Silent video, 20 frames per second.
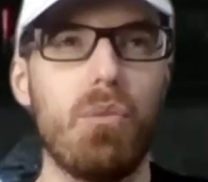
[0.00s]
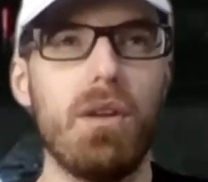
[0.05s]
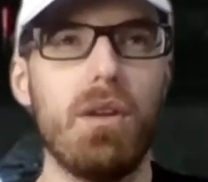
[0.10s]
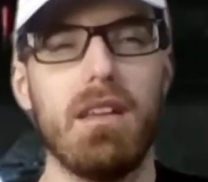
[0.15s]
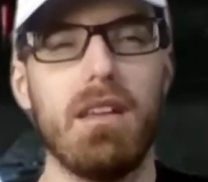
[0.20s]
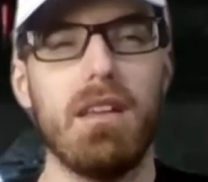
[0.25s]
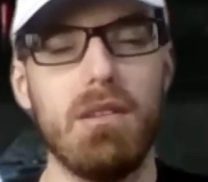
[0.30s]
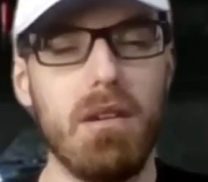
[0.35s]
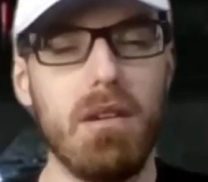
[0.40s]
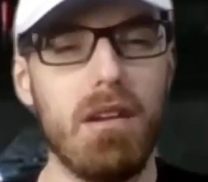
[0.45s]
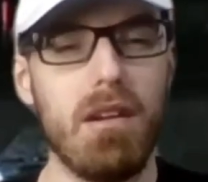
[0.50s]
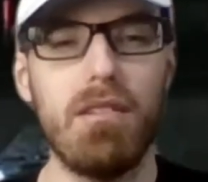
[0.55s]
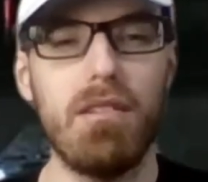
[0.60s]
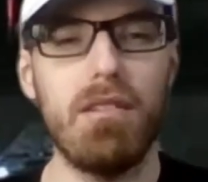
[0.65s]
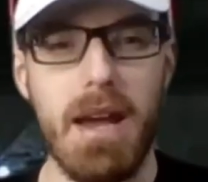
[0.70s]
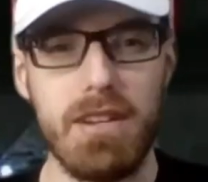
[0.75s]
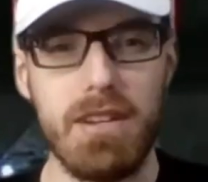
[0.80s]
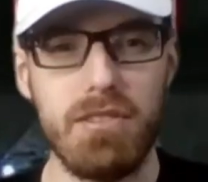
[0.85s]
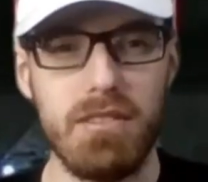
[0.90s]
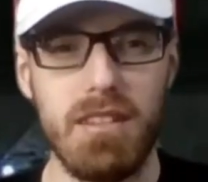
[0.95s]
You got to
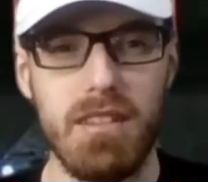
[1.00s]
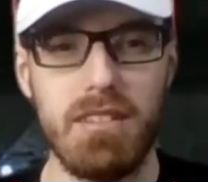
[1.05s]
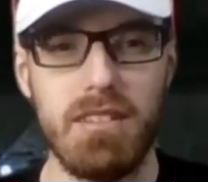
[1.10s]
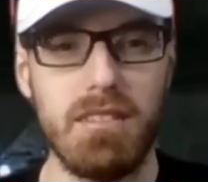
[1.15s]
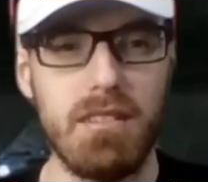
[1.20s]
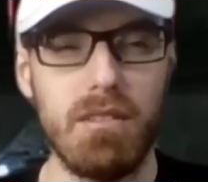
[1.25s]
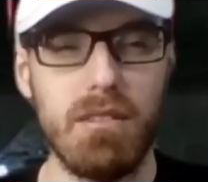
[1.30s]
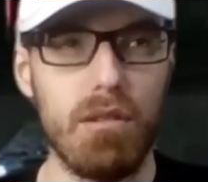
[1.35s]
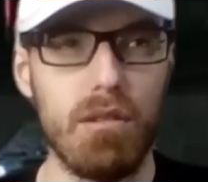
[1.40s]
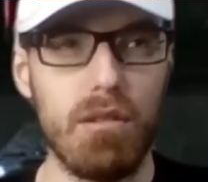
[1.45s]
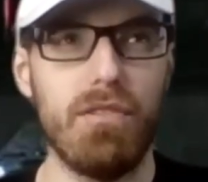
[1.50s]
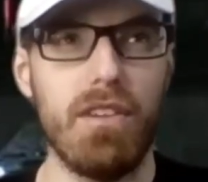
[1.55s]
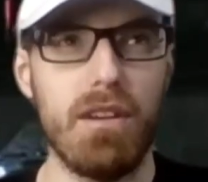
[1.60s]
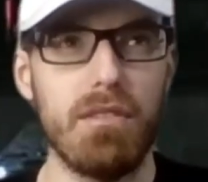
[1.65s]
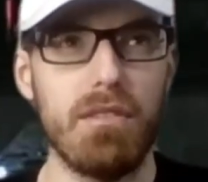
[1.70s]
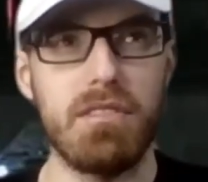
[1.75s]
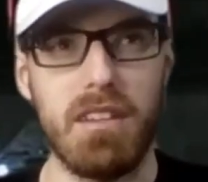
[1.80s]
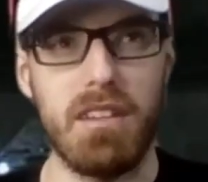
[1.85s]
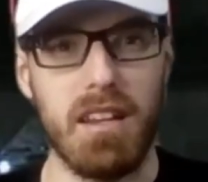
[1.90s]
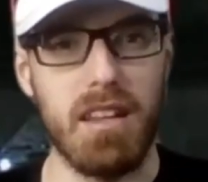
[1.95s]
imagine that Darth Vader
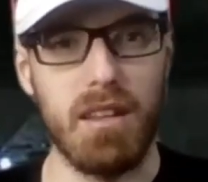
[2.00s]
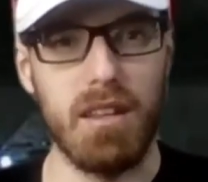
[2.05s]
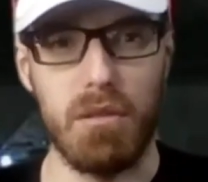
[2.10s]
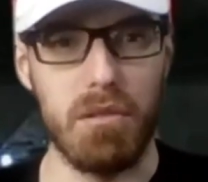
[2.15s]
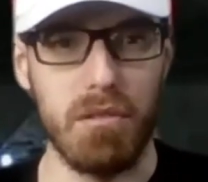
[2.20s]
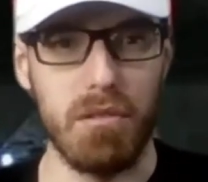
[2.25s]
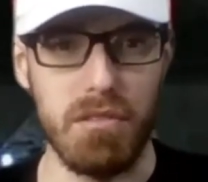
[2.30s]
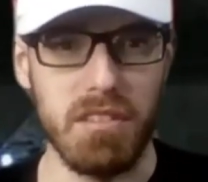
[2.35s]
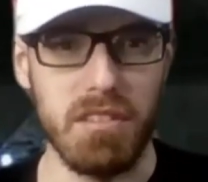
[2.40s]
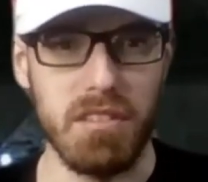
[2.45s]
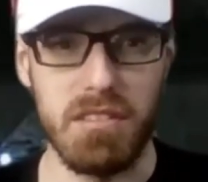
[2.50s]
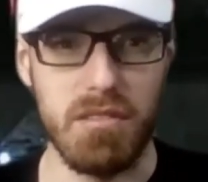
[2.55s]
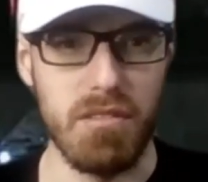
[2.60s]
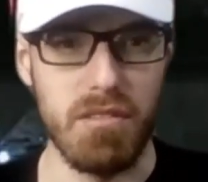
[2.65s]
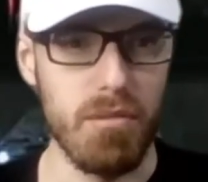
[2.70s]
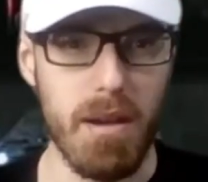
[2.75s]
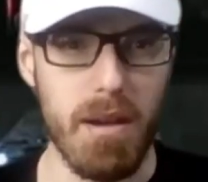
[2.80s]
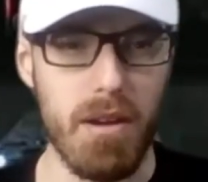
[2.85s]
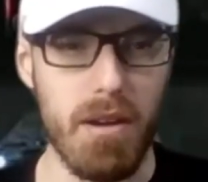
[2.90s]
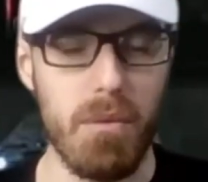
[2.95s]
is going to kill third sister
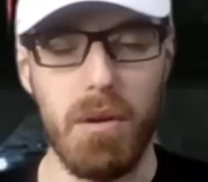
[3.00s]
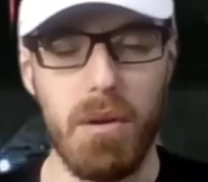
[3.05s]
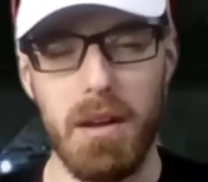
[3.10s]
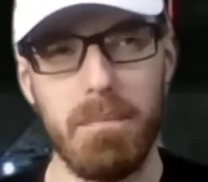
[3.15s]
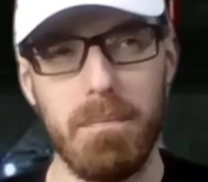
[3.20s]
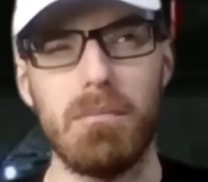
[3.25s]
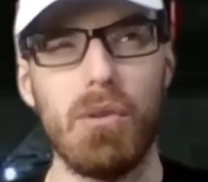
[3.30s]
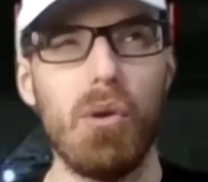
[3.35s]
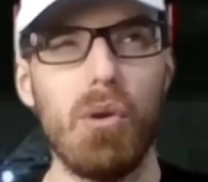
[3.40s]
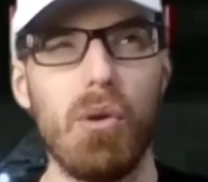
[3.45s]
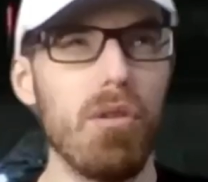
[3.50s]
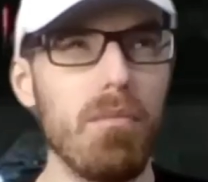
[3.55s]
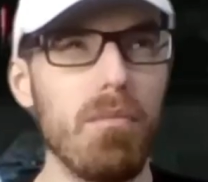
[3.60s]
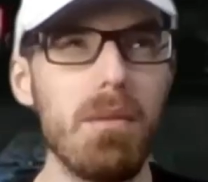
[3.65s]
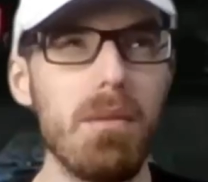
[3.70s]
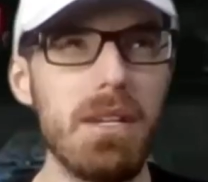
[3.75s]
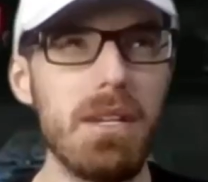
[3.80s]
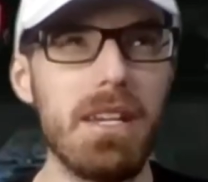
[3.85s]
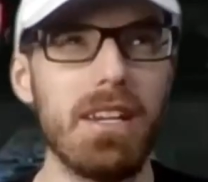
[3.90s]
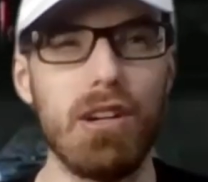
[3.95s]
no matter what, or
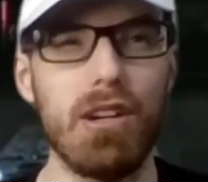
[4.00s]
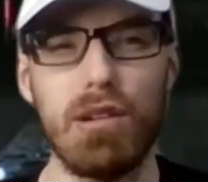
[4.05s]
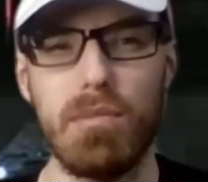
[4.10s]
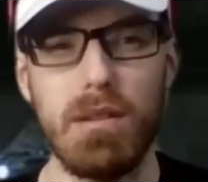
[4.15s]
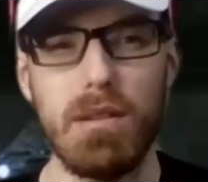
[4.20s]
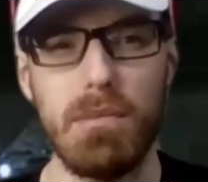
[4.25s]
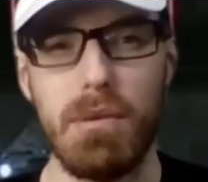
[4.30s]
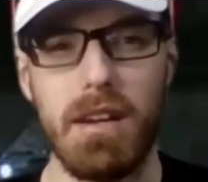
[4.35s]
maybe Kenobi.